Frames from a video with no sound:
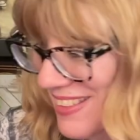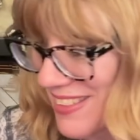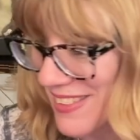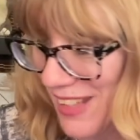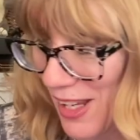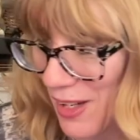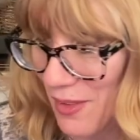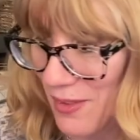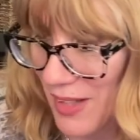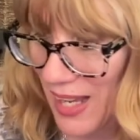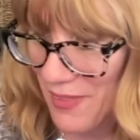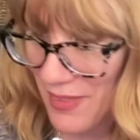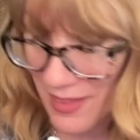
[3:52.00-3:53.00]
So
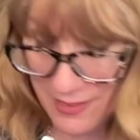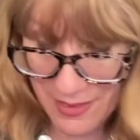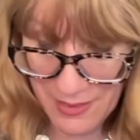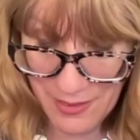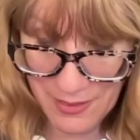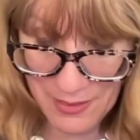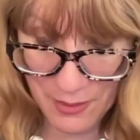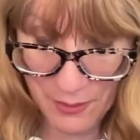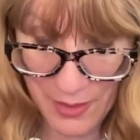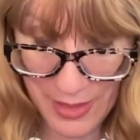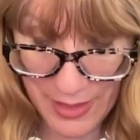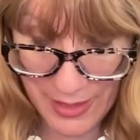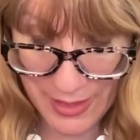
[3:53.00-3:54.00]
I think this is the
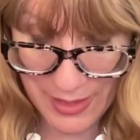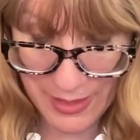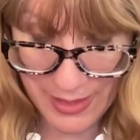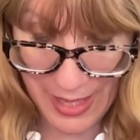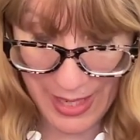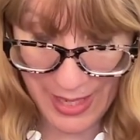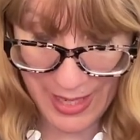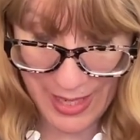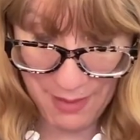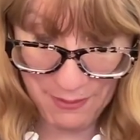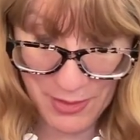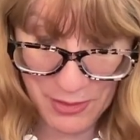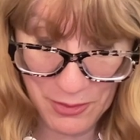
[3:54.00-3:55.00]
one. Yeah, I
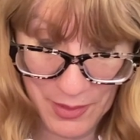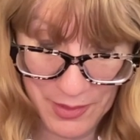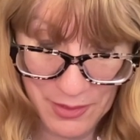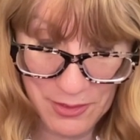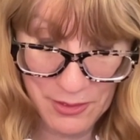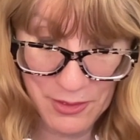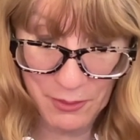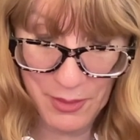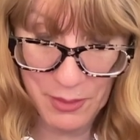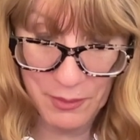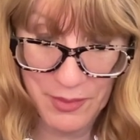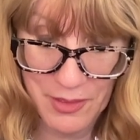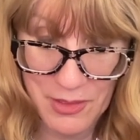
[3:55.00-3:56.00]
have this one. This is the
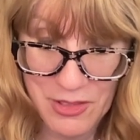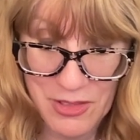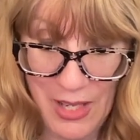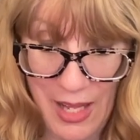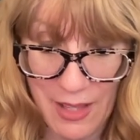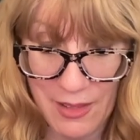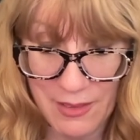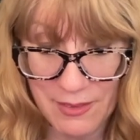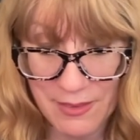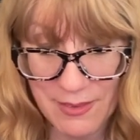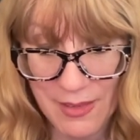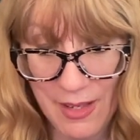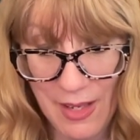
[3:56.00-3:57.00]
one with the
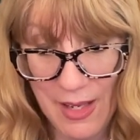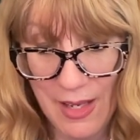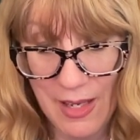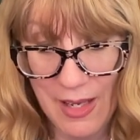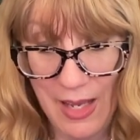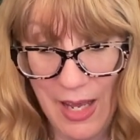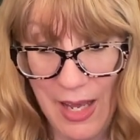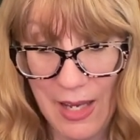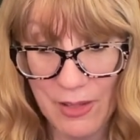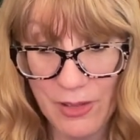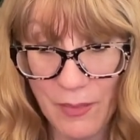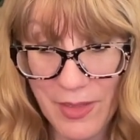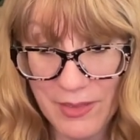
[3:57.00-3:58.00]
shells. Uh,
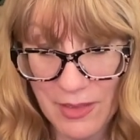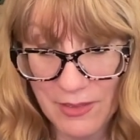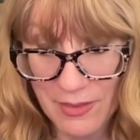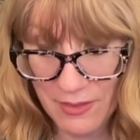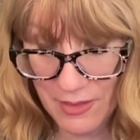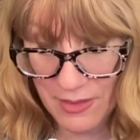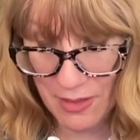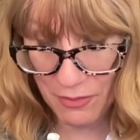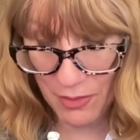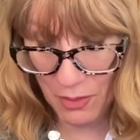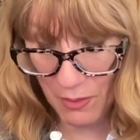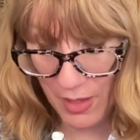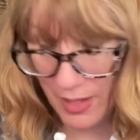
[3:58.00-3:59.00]
no, this is this a
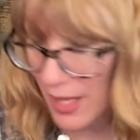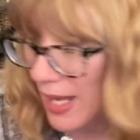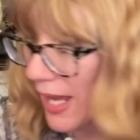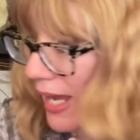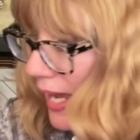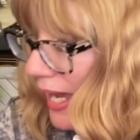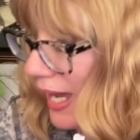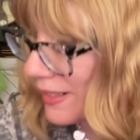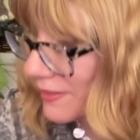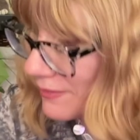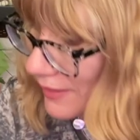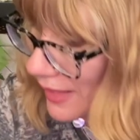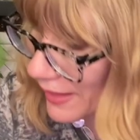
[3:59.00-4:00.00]
different one?
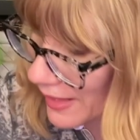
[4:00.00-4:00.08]
Honestly, I